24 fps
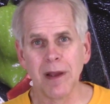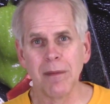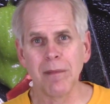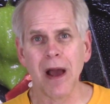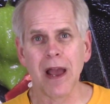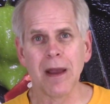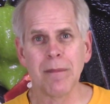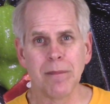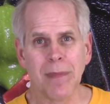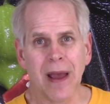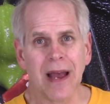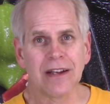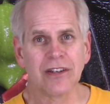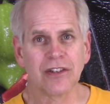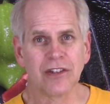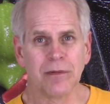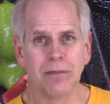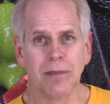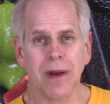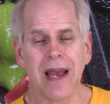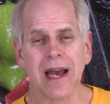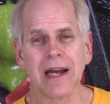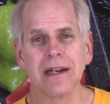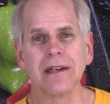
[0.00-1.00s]
my best
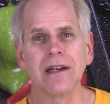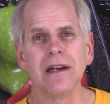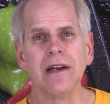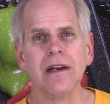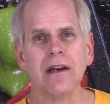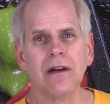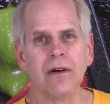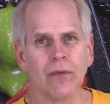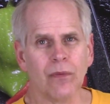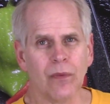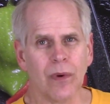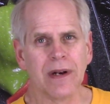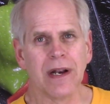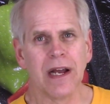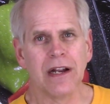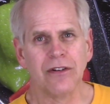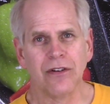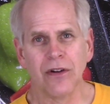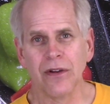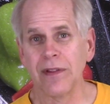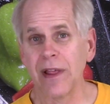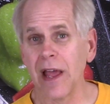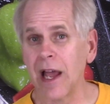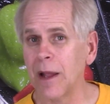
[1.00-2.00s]
bet when I
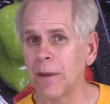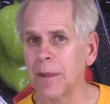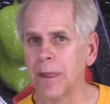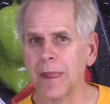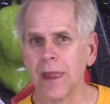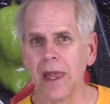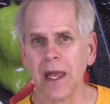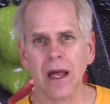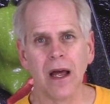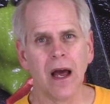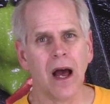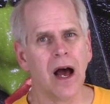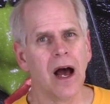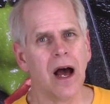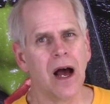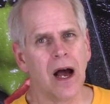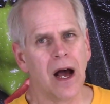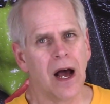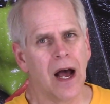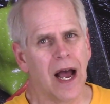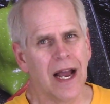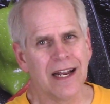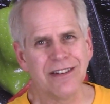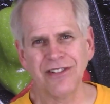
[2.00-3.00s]
do that.
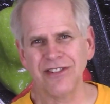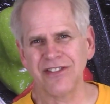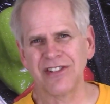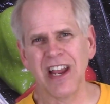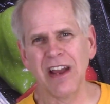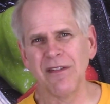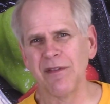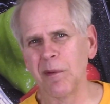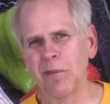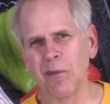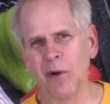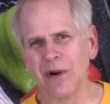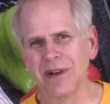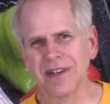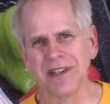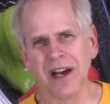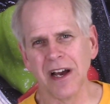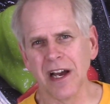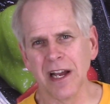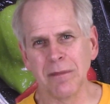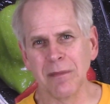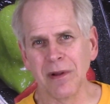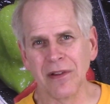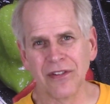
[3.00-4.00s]
I just give it more
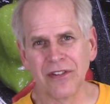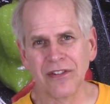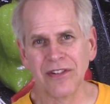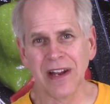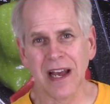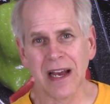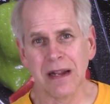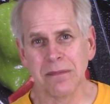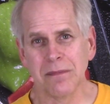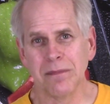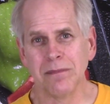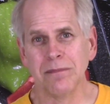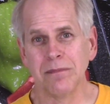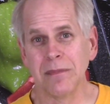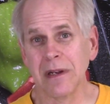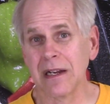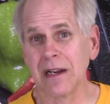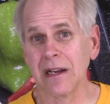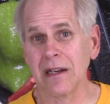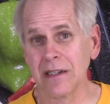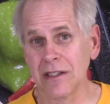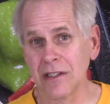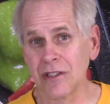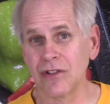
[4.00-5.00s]
time instead
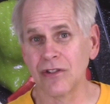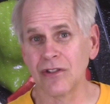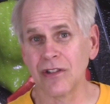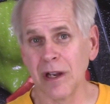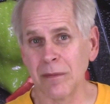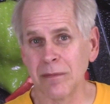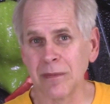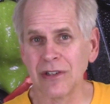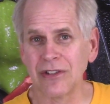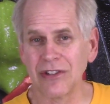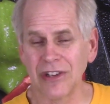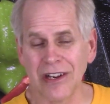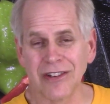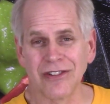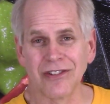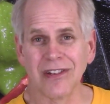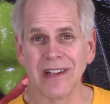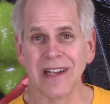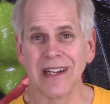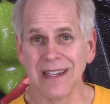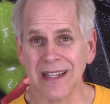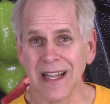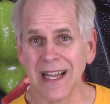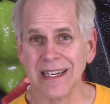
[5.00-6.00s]
because I'm
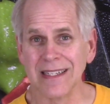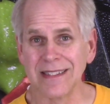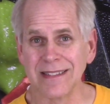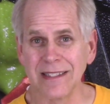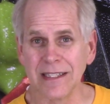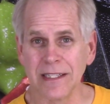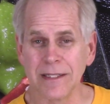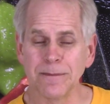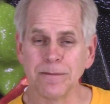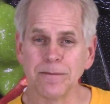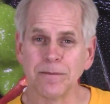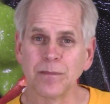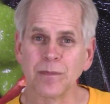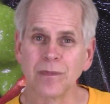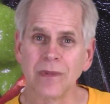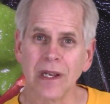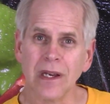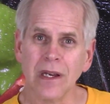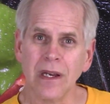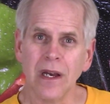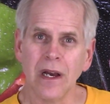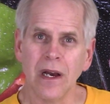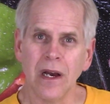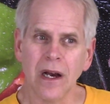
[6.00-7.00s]
essentially lazy.
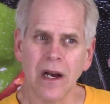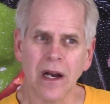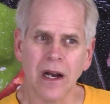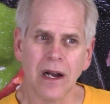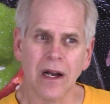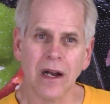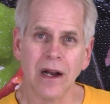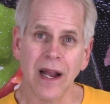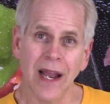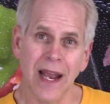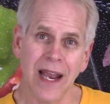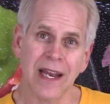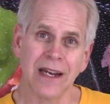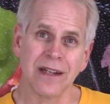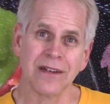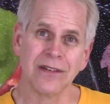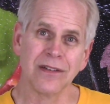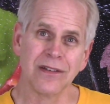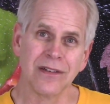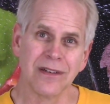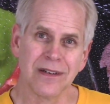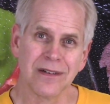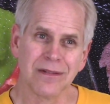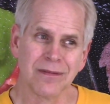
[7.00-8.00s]

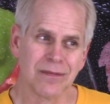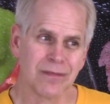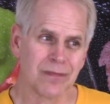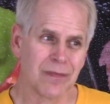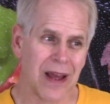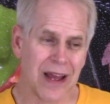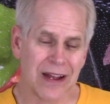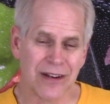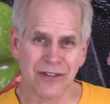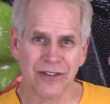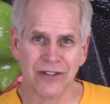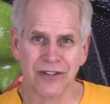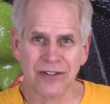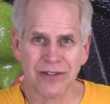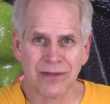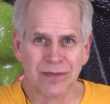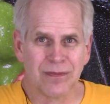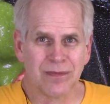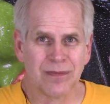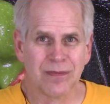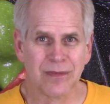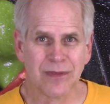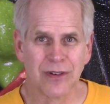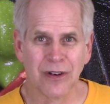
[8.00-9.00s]
And as
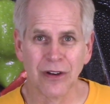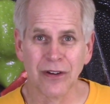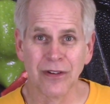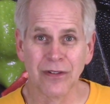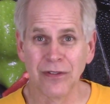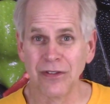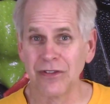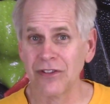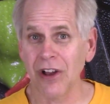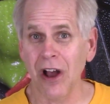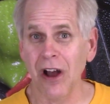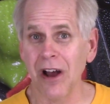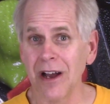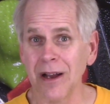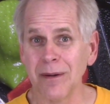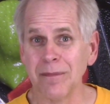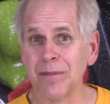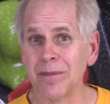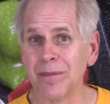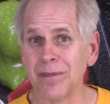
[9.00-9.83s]
you saw,